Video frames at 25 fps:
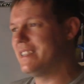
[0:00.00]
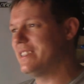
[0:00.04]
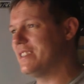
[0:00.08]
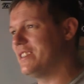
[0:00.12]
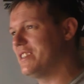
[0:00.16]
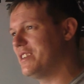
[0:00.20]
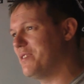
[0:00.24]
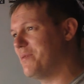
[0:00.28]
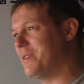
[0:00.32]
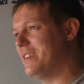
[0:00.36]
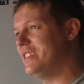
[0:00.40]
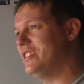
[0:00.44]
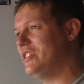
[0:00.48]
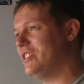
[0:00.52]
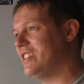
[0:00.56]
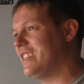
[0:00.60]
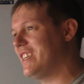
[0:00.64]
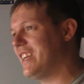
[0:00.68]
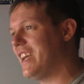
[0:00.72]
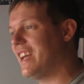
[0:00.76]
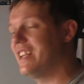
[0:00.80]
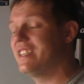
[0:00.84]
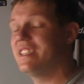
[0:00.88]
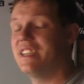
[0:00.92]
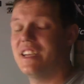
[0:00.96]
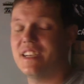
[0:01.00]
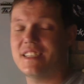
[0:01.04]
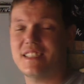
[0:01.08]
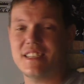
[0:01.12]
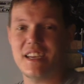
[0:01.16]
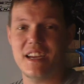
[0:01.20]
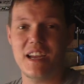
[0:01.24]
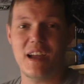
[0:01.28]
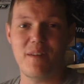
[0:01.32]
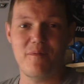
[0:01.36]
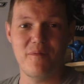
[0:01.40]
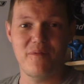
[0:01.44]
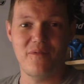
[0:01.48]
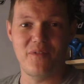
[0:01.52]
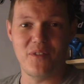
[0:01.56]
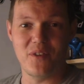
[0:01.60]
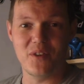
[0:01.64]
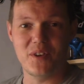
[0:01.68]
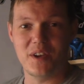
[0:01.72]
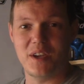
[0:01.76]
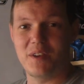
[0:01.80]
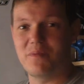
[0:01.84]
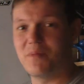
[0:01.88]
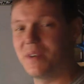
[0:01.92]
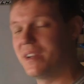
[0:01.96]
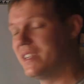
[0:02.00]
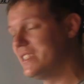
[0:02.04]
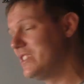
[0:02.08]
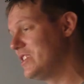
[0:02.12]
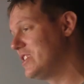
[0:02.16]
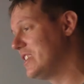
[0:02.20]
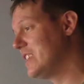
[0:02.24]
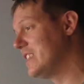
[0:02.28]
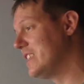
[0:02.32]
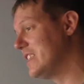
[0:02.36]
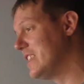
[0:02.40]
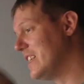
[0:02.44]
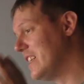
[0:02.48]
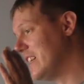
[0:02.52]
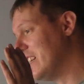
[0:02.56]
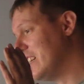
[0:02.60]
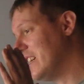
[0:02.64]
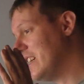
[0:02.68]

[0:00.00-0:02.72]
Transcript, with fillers: You know, you're whinging again. Yes, I am fucking whinging.